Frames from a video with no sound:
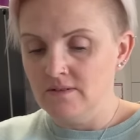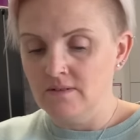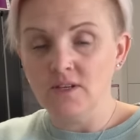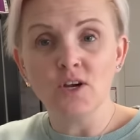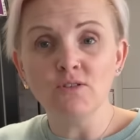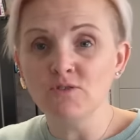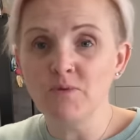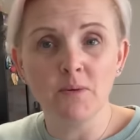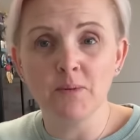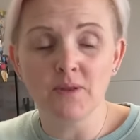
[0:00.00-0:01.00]
The girls have
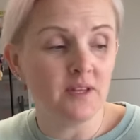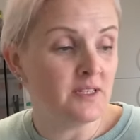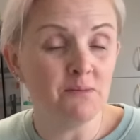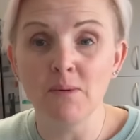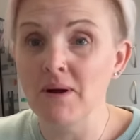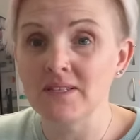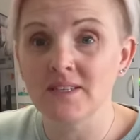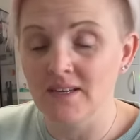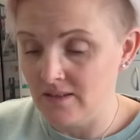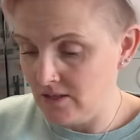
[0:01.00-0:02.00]
probably put things in my
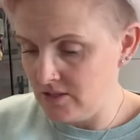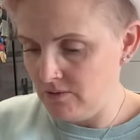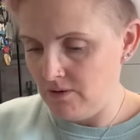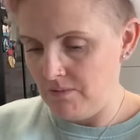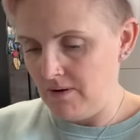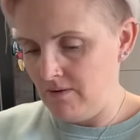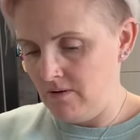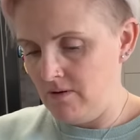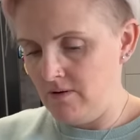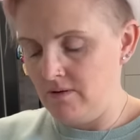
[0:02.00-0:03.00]
basket that I don't know about.
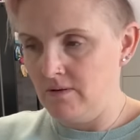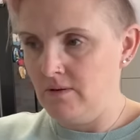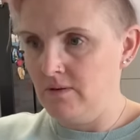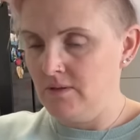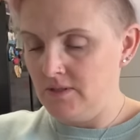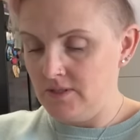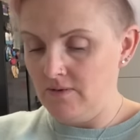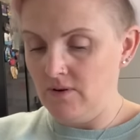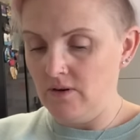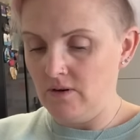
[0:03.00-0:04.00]
Let's
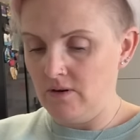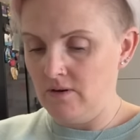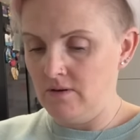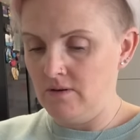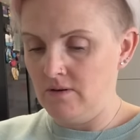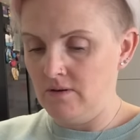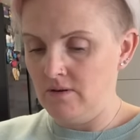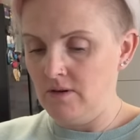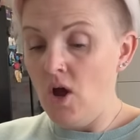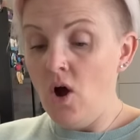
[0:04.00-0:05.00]
have a look.
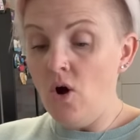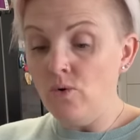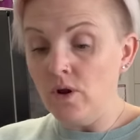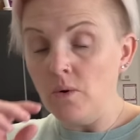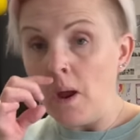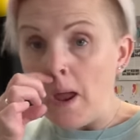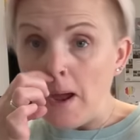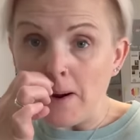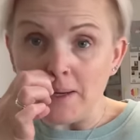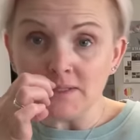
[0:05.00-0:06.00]
Oh no.
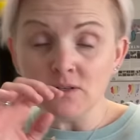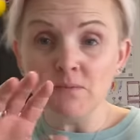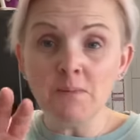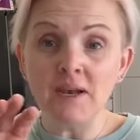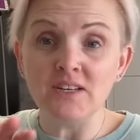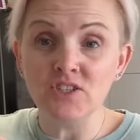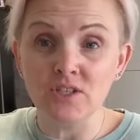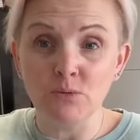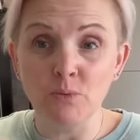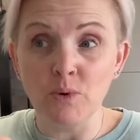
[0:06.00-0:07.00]
Okay, so remember last
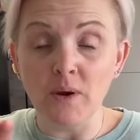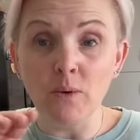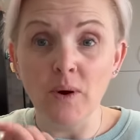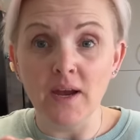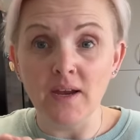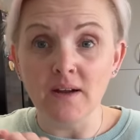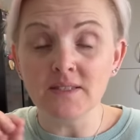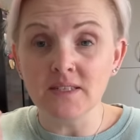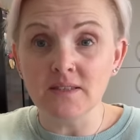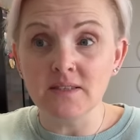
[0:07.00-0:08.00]
year when we went away, I
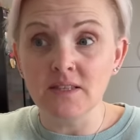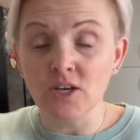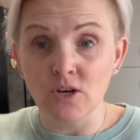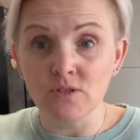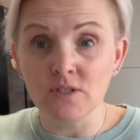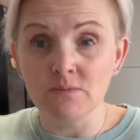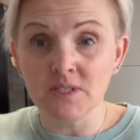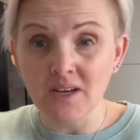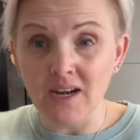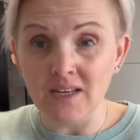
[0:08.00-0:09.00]
did the girls some
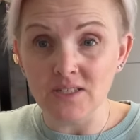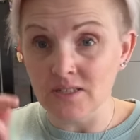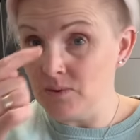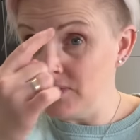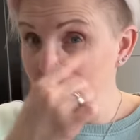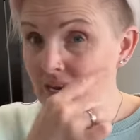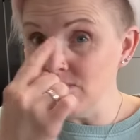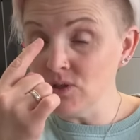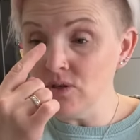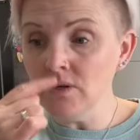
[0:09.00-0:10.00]
sunglasses with their
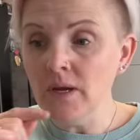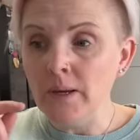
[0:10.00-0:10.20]
names on.